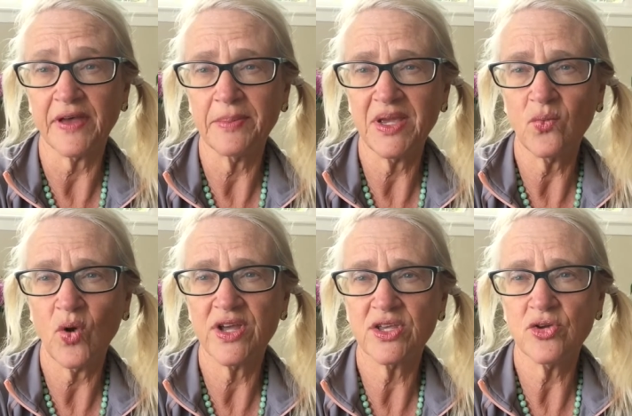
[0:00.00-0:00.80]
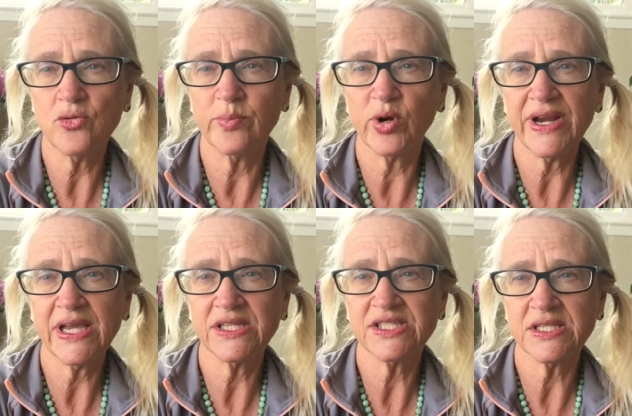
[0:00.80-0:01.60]
I mean, what you
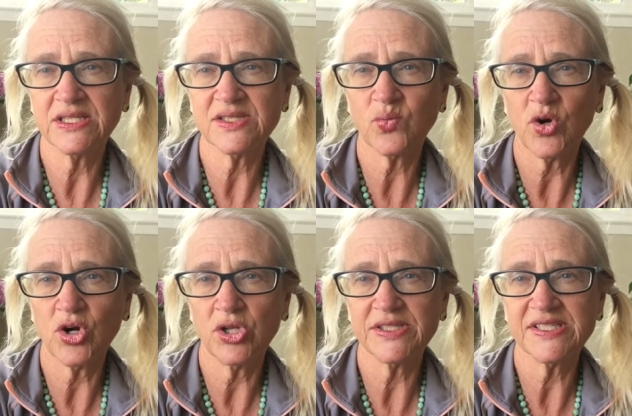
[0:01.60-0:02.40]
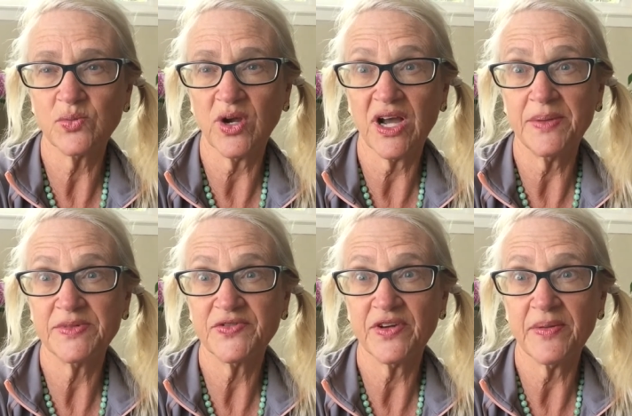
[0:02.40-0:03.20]
bring to this world is what
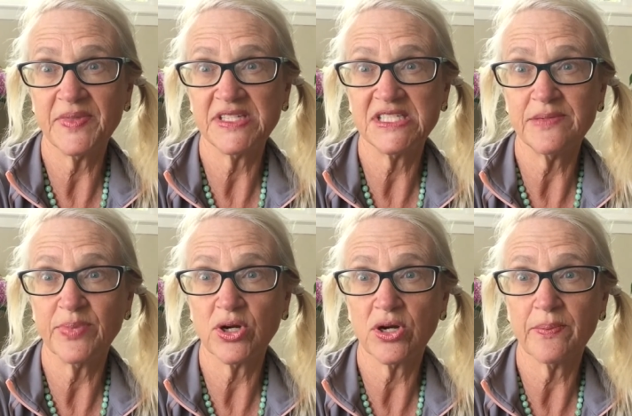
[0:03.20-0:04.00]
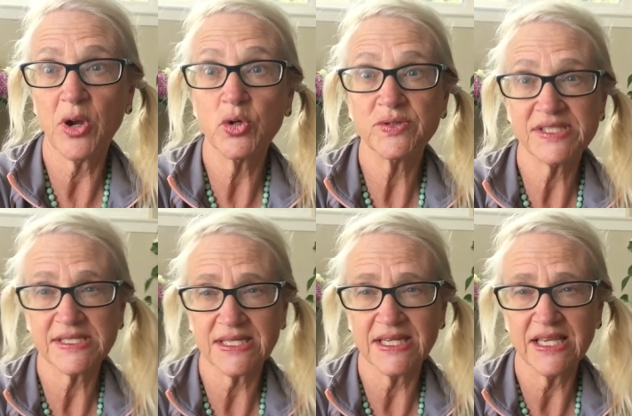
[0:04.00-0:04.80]
comes from the deeper,
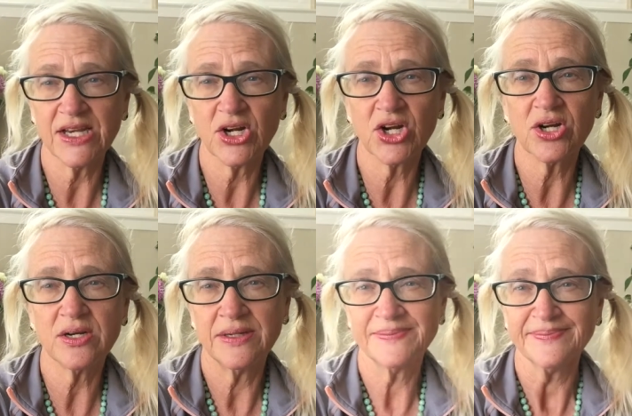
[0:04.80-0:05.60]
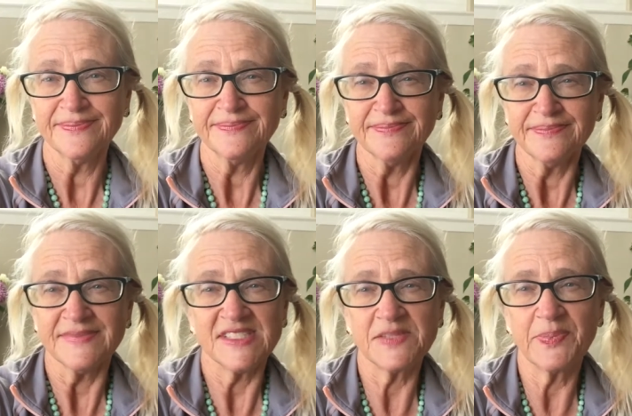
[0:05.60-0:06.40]
most inner
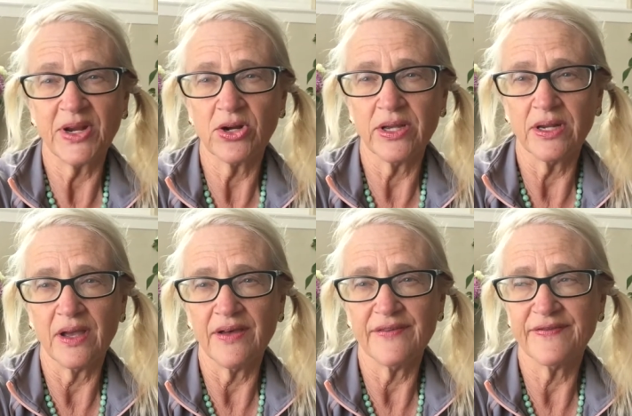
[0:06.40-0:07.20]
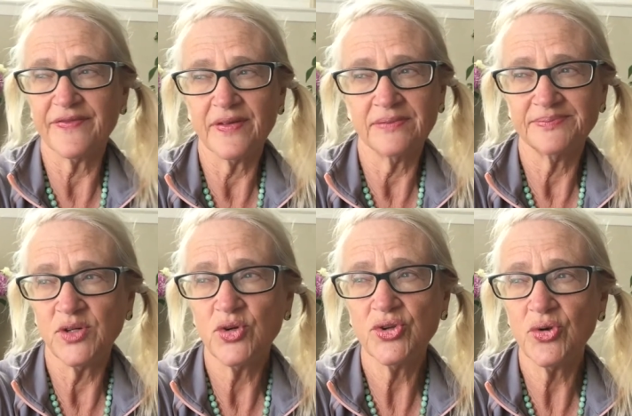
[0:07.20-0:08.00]
spirit of
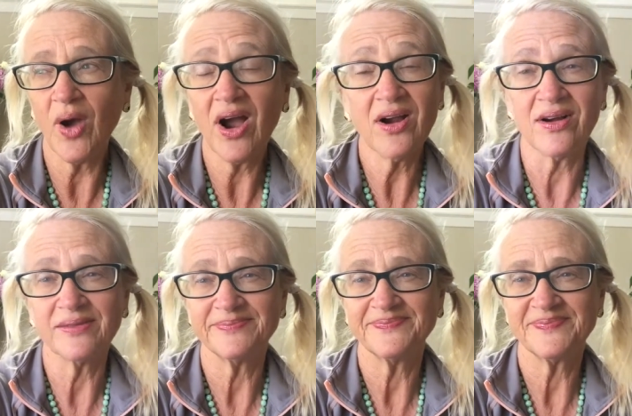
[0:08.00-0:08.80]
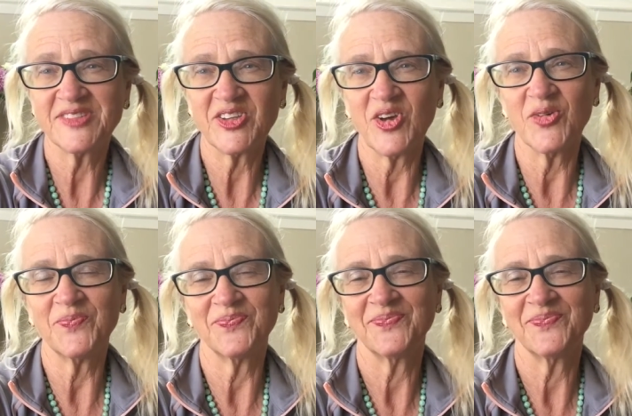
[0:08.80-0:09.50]
who you are. So